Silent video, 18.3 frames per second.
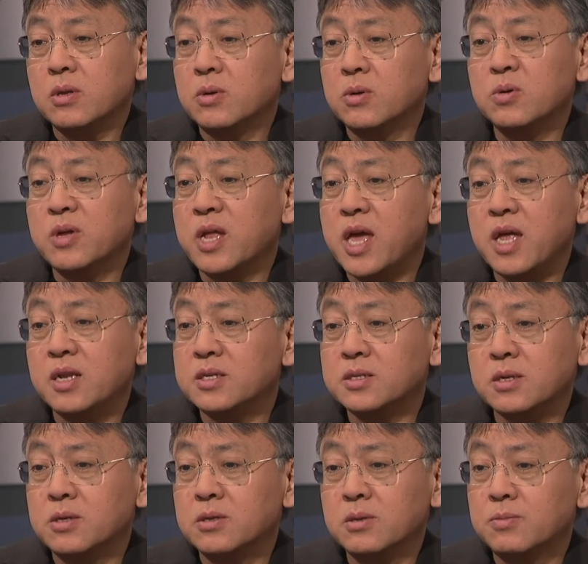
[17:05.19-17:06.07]
all hell
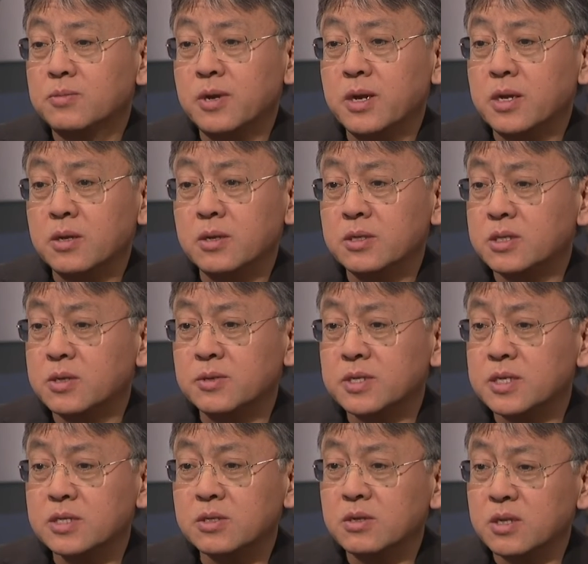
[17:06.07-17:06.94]
is going to break loose
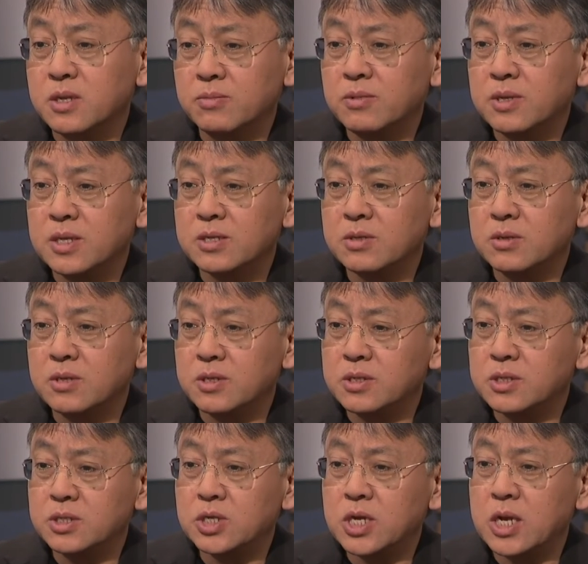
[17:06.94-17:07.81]
because it's not a it's not a
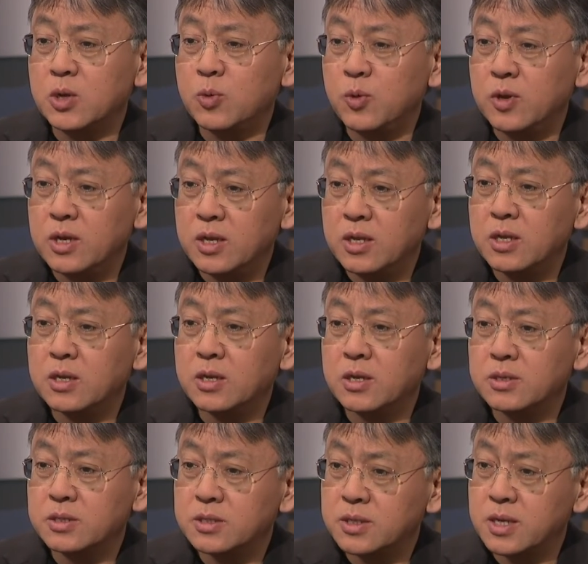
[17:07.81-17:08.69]
genuinely
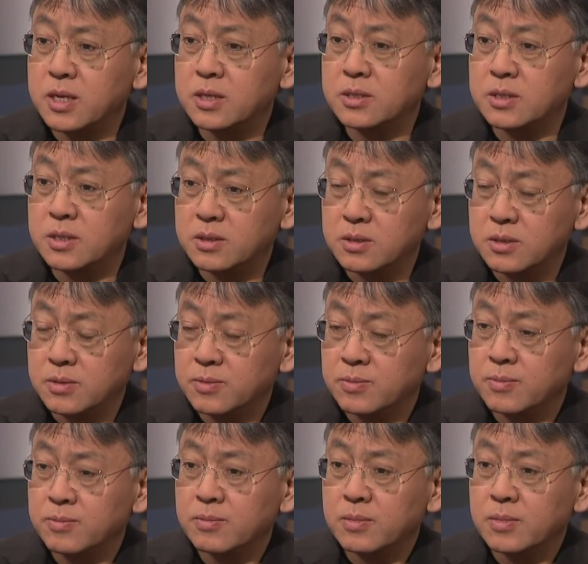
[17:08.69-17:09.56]
negotiated
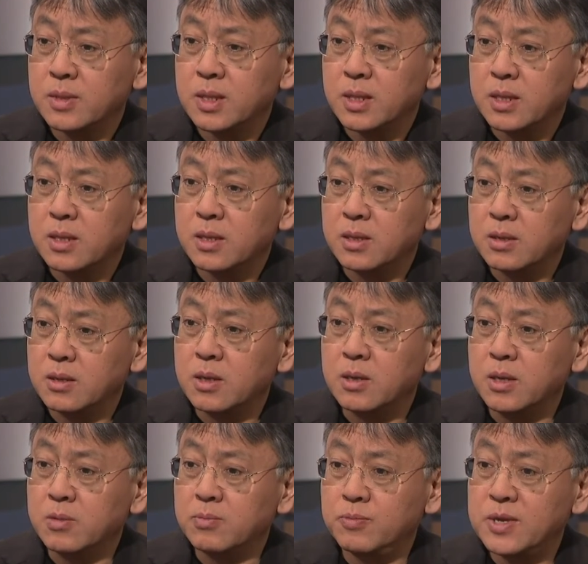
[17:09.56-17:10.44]

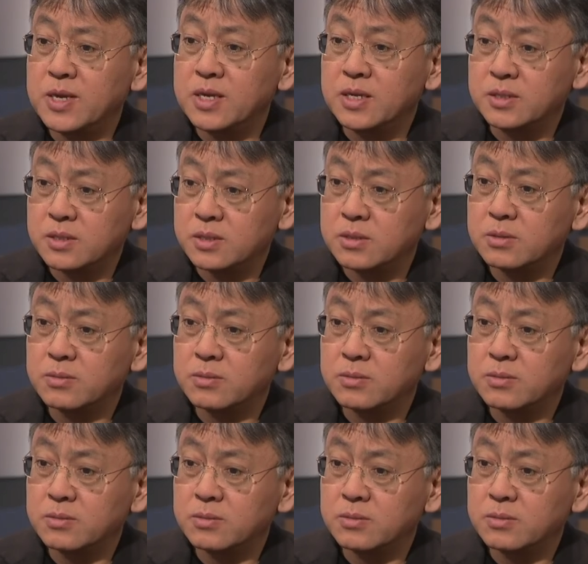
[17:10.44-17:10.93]
uh, peace.